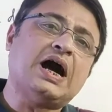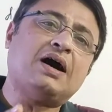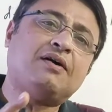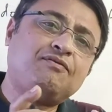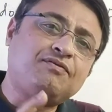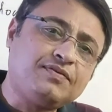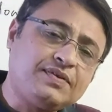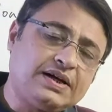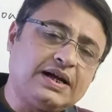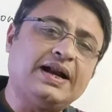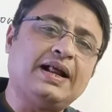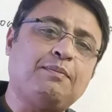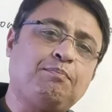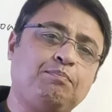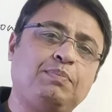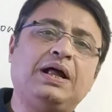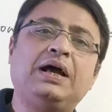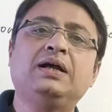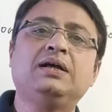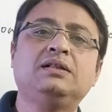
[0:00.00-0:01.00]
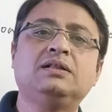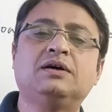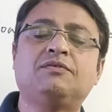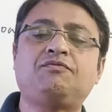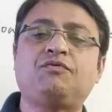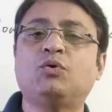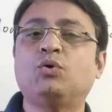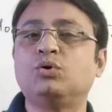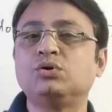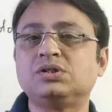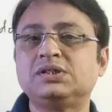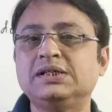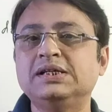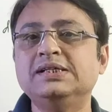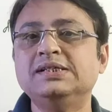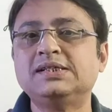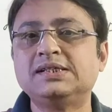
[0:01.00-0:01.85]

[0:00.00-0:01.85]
after applying the force is